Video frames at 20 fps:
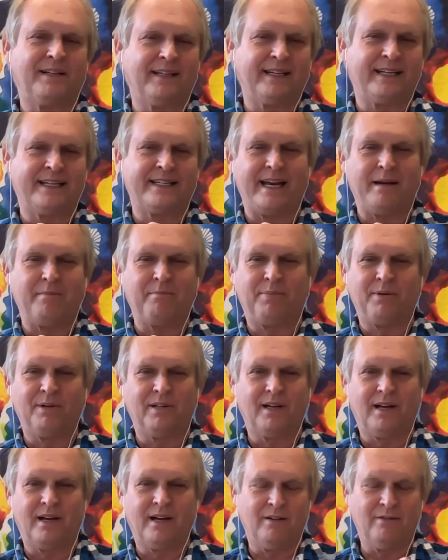example
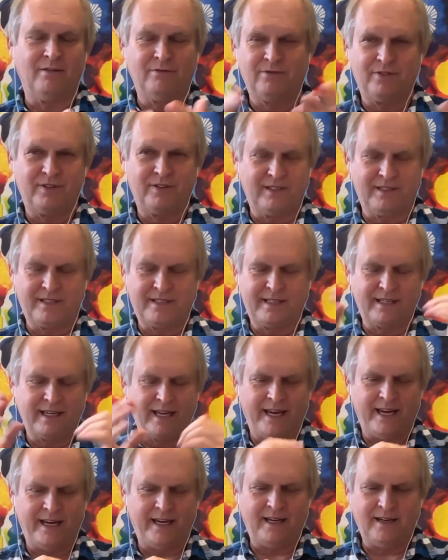of,
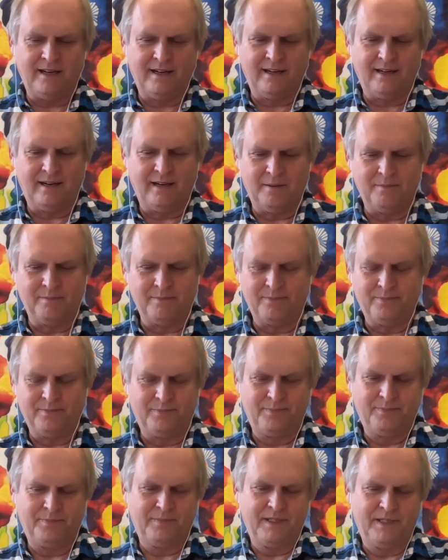say,
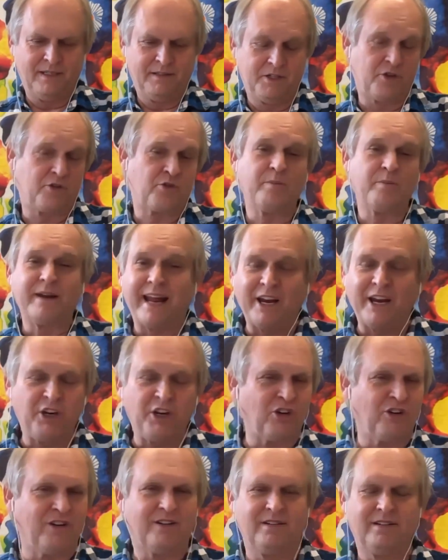
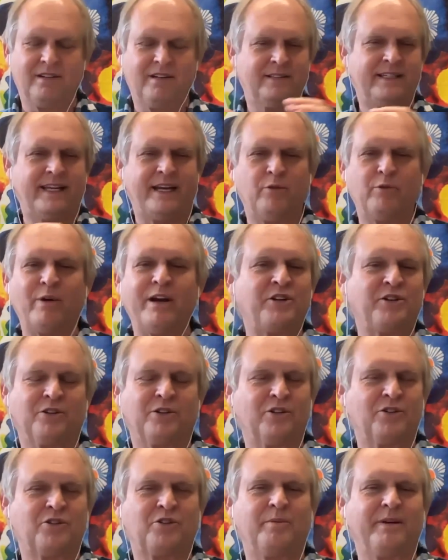discrimination, say racial
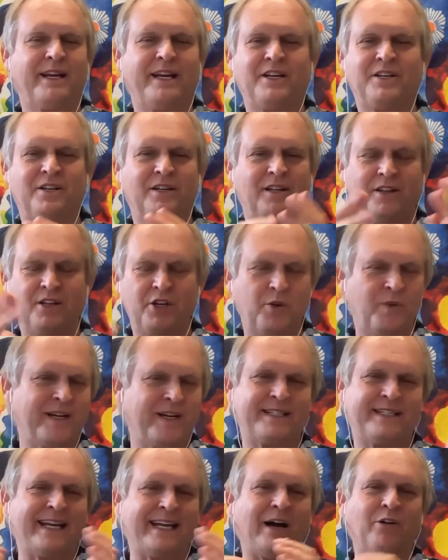discrimination in the U.S.
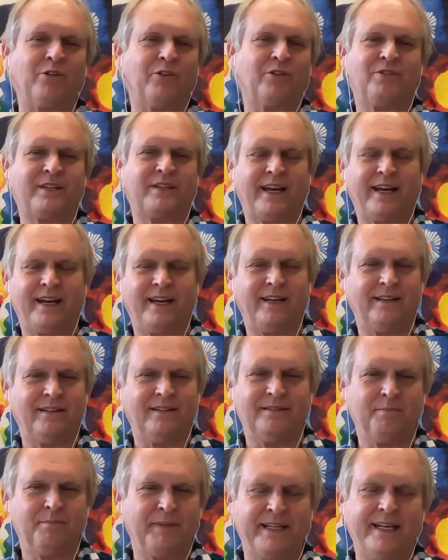South, say in
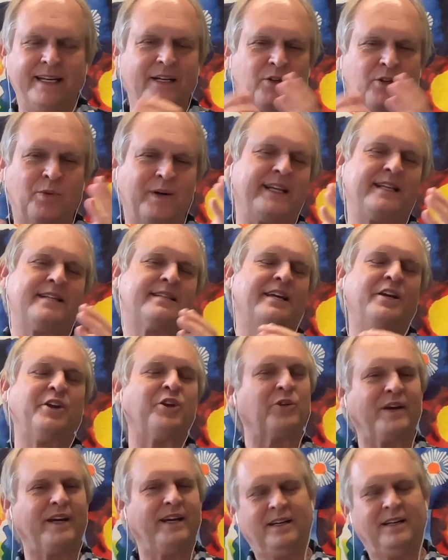mid-20th
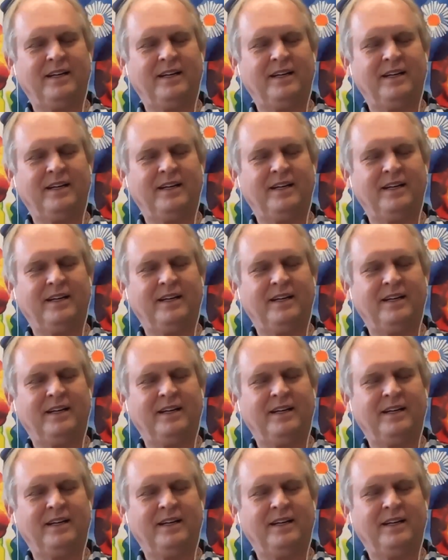century.